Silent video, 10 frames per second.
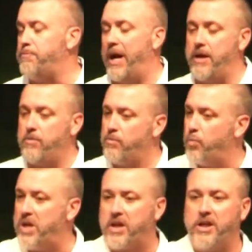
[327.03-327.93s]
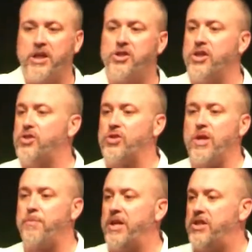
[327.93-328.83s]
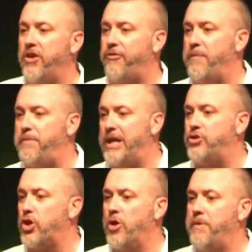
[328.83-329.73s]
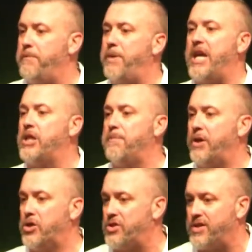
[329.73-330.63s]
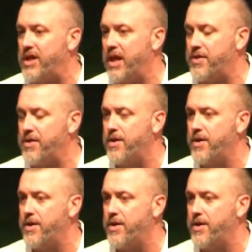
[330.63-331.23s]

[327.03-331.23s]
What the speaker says: but we can each just sleep in a different bedroom and pay the bills together.